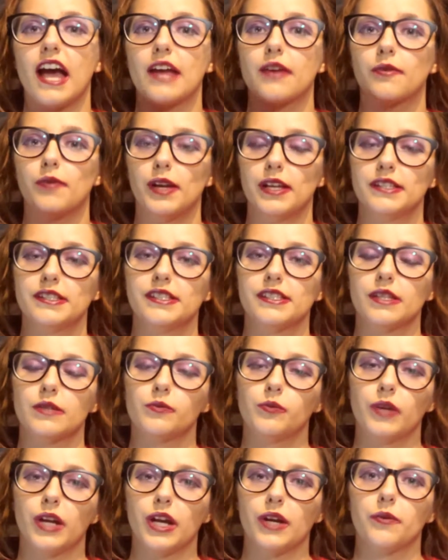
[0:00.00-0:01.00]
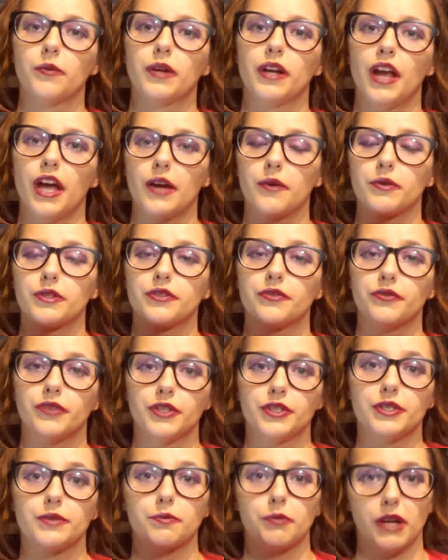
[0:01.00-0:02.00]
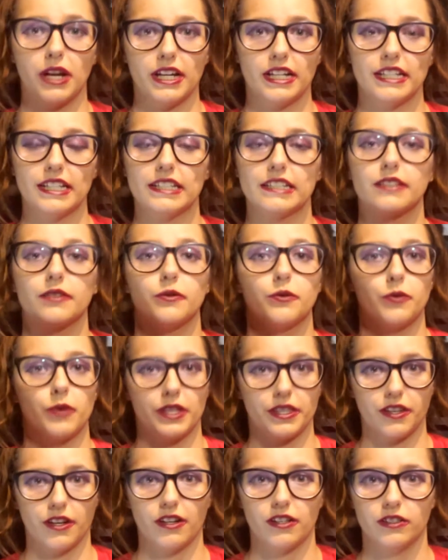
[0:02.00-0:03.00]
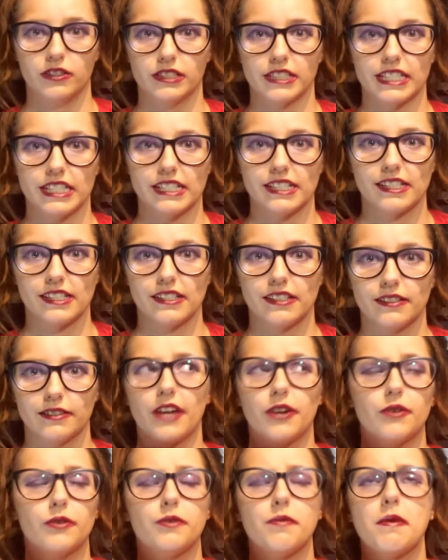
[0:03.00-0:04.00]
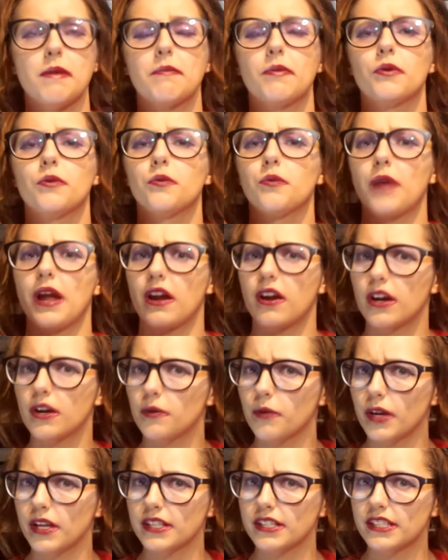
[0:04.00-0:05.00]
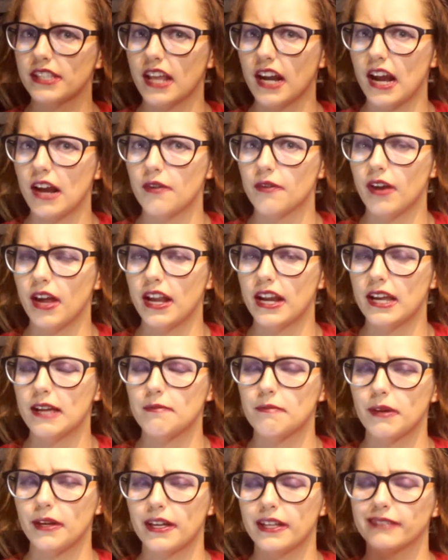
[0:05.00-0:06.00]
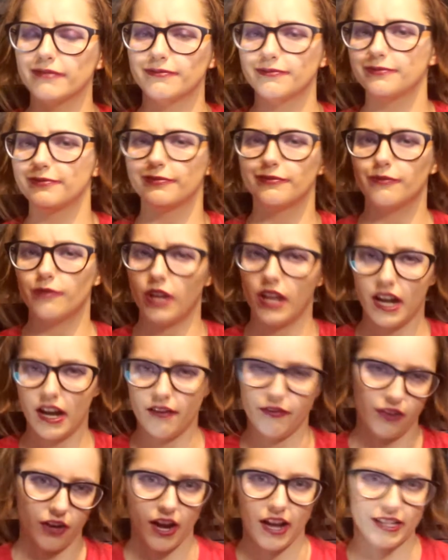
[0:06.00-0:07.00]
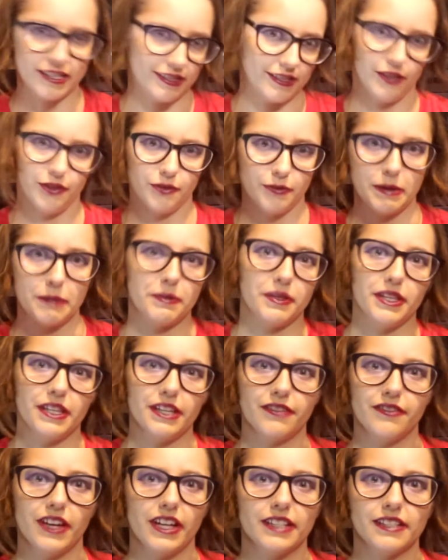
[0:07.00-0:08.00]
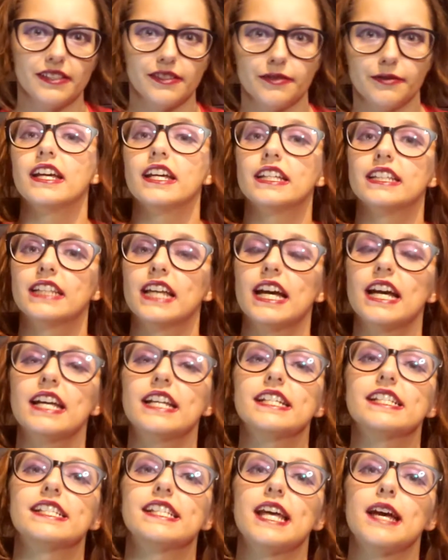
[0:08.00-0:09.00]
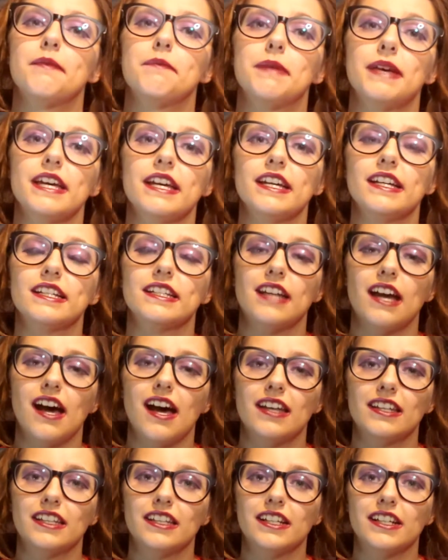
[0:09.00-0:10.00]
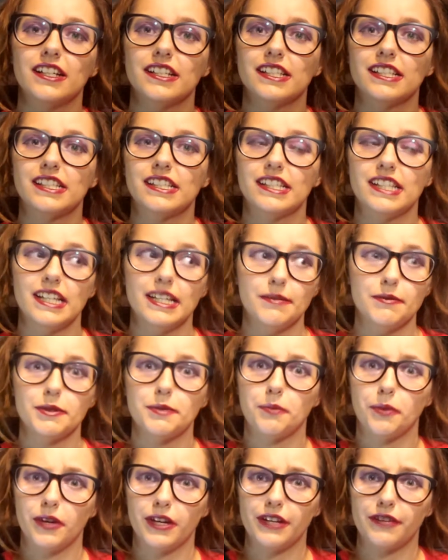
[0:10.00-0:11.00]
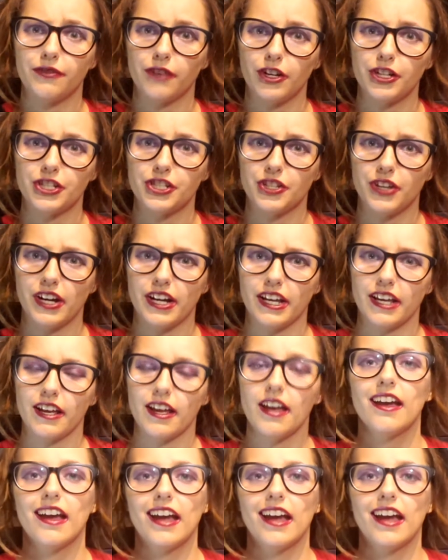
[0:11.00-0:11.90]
I read somewhere when I was first pregnant with our oldest. I don't remember where it was that I read it, but whatever, I still remember the advice. And that is that being a toddler seems pretty frustrating.